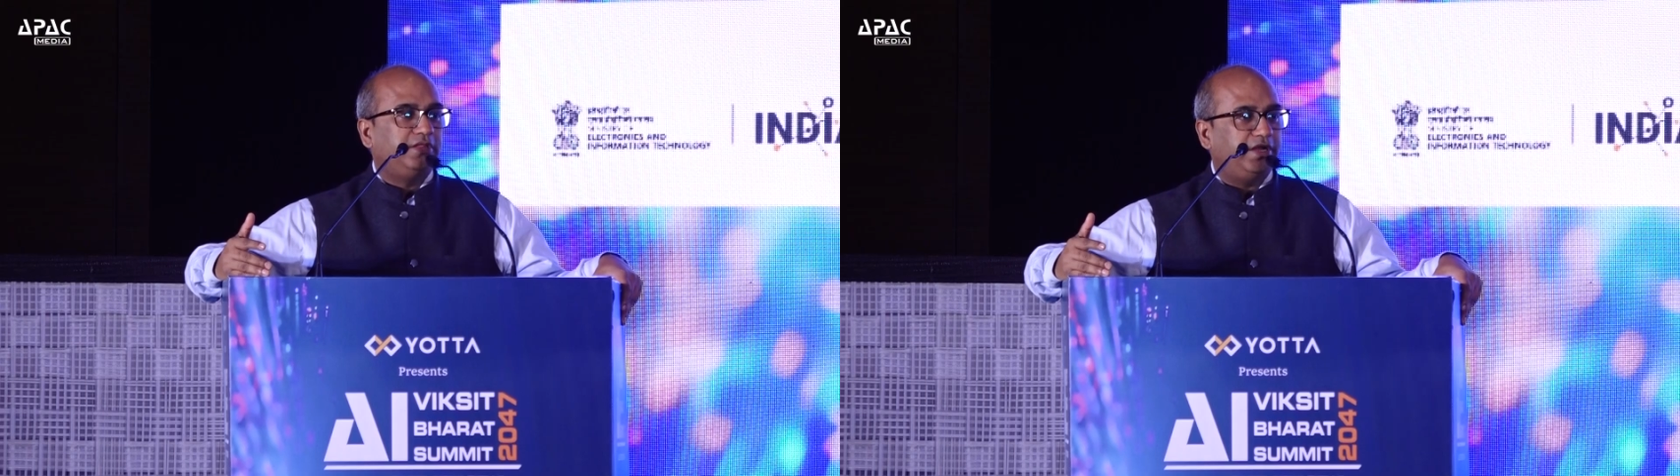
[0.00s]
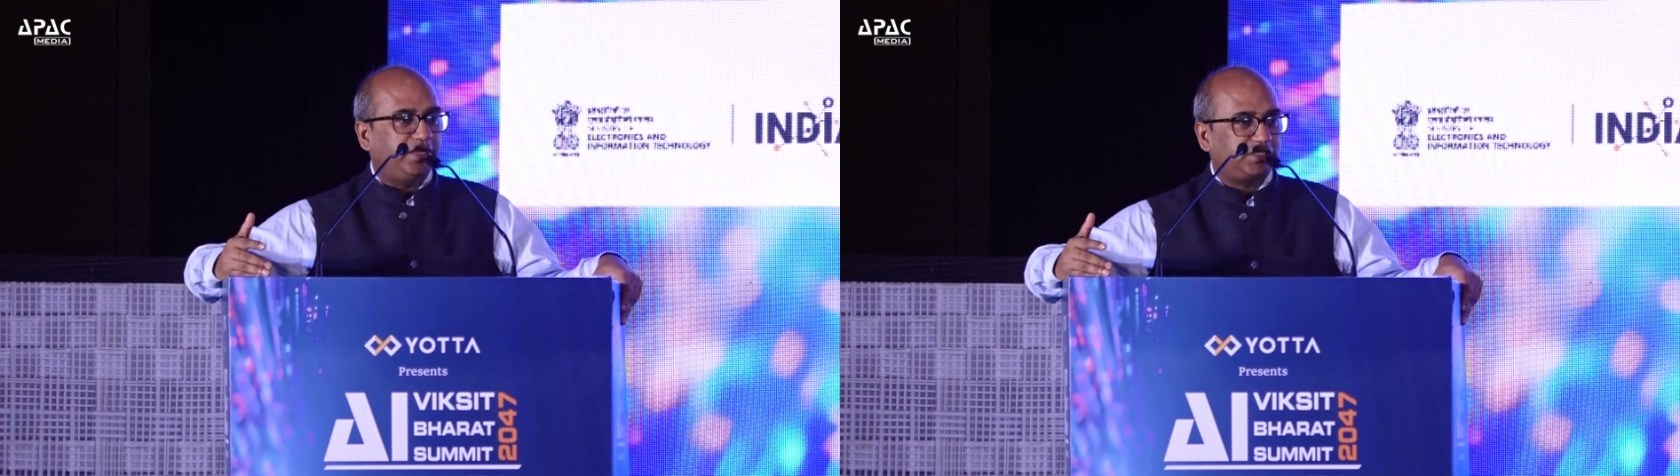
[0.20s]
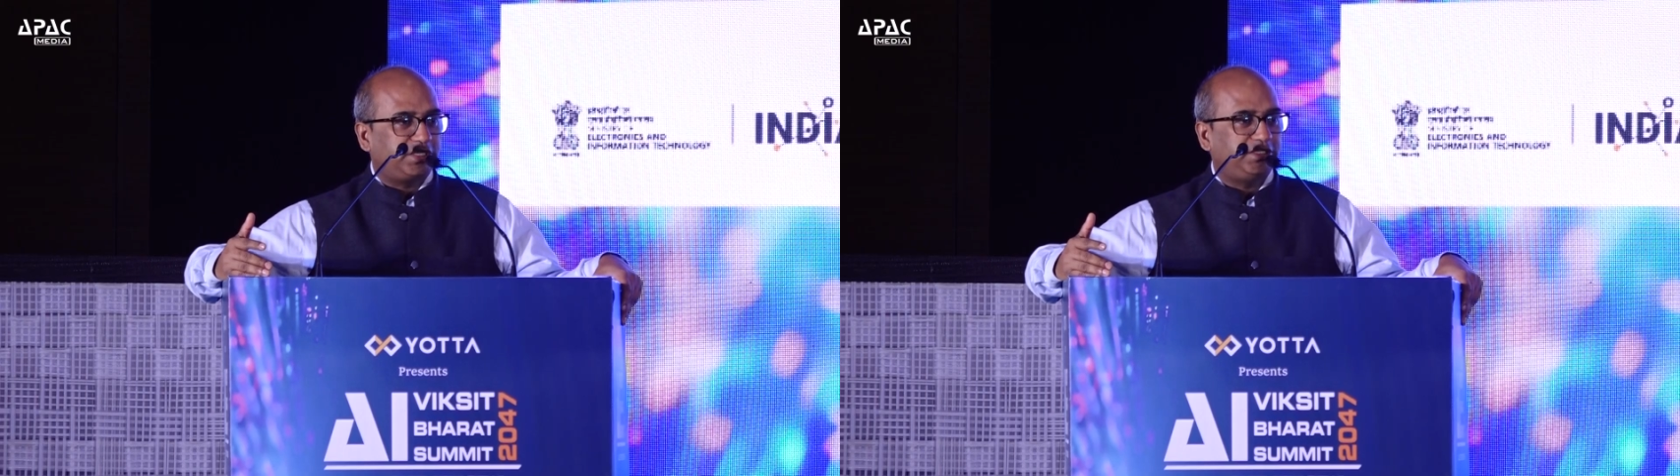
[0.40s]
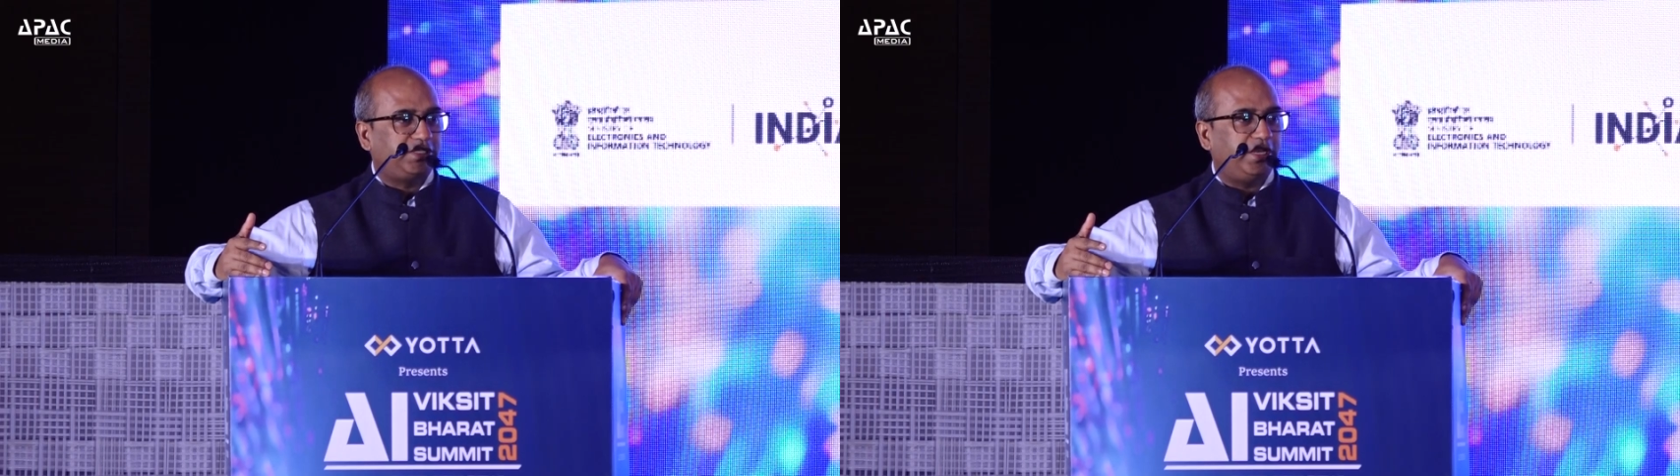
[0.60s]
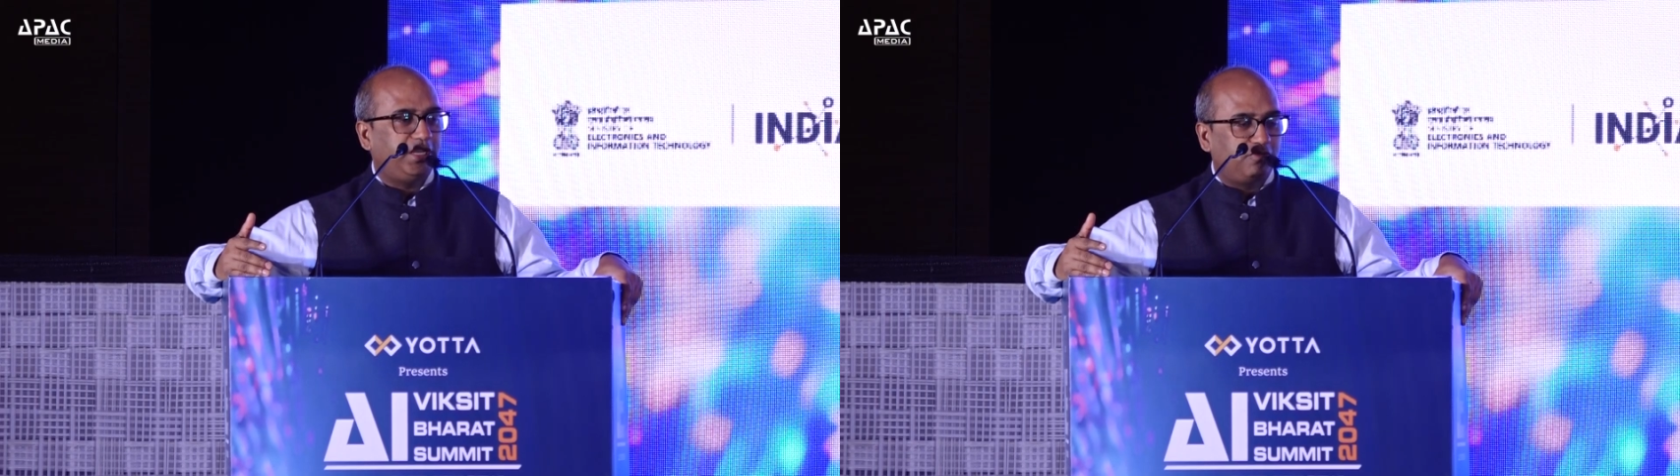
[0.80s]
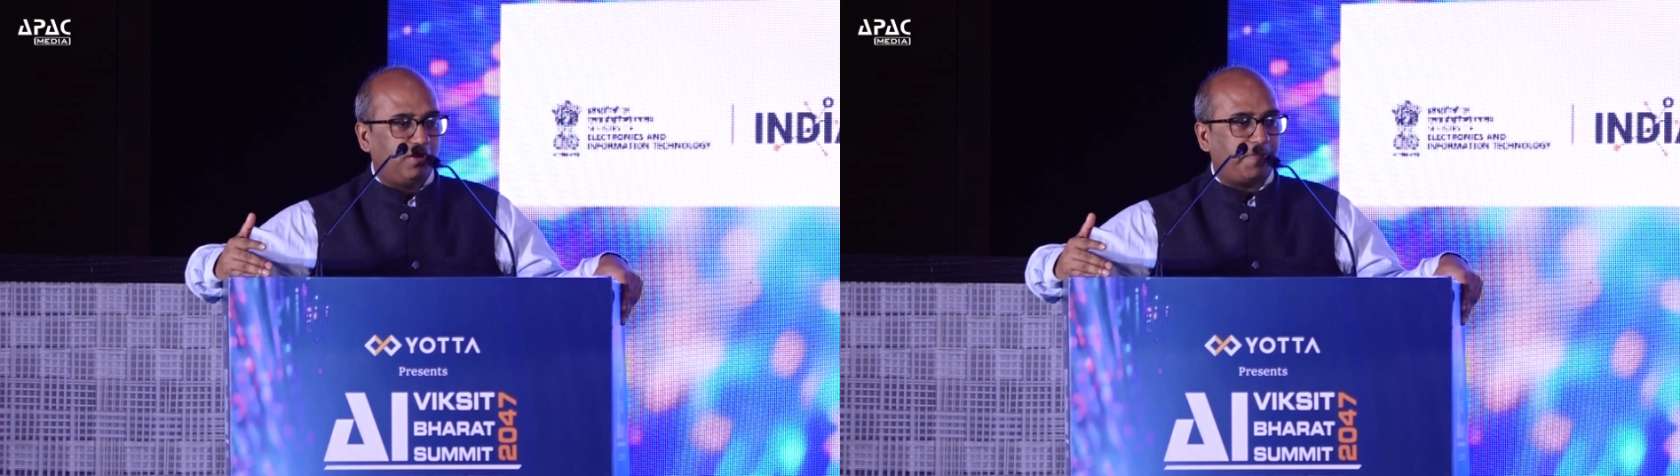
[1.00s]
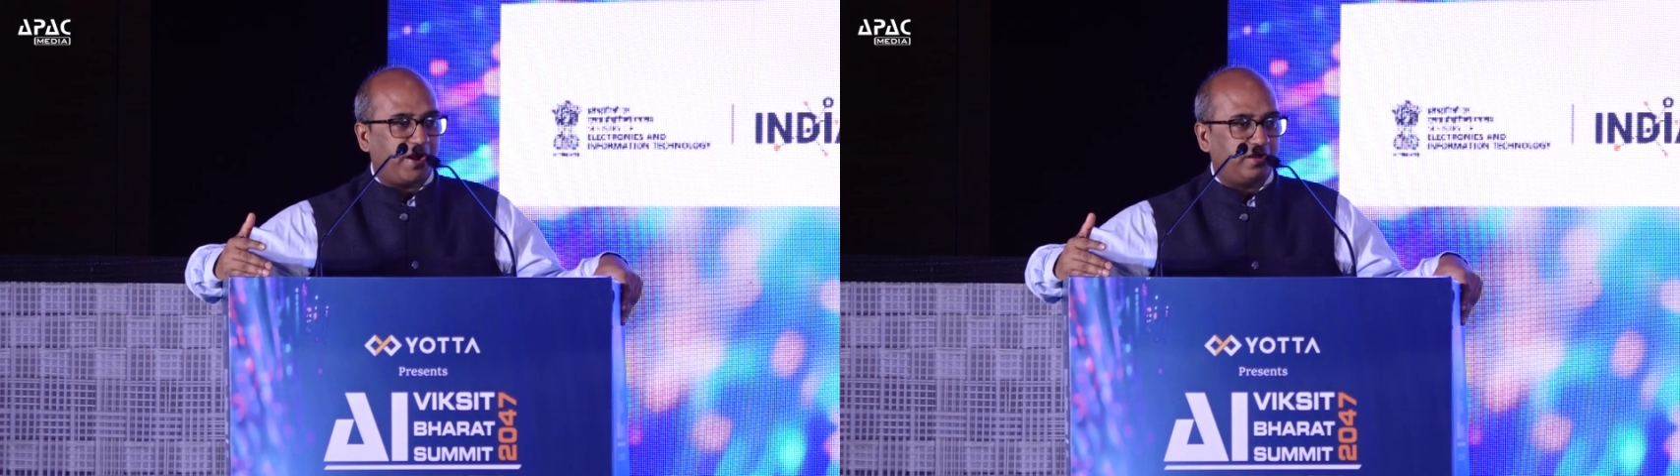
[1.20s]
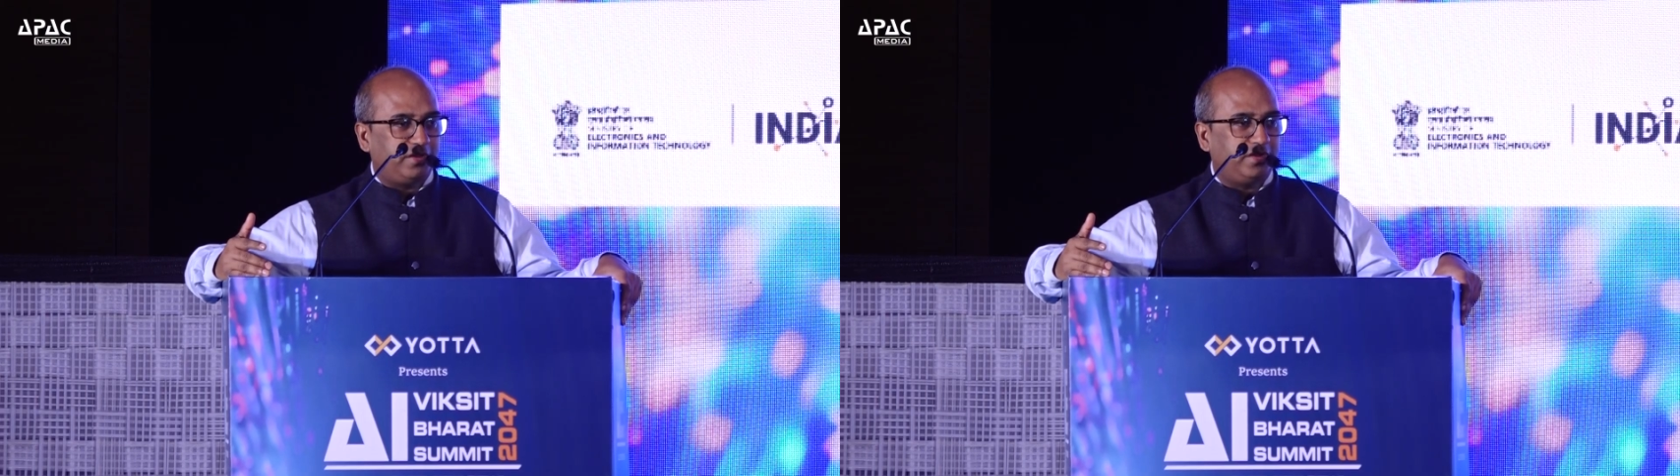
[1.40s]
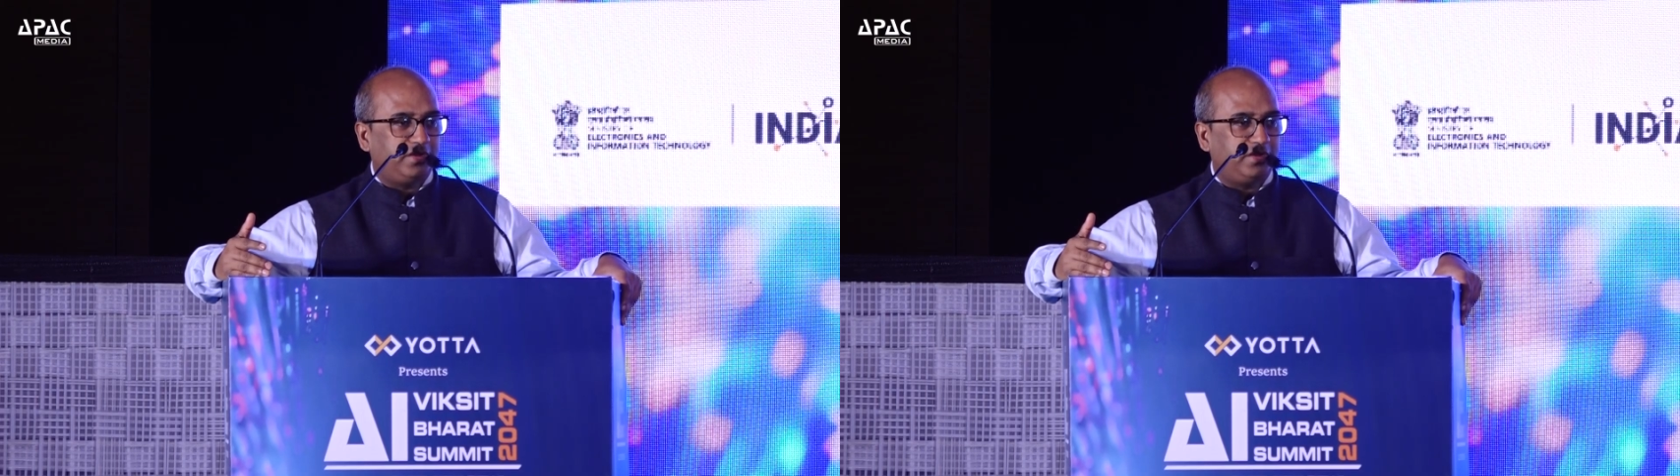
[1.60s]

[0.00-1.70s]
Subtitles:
The industry is an equal partner,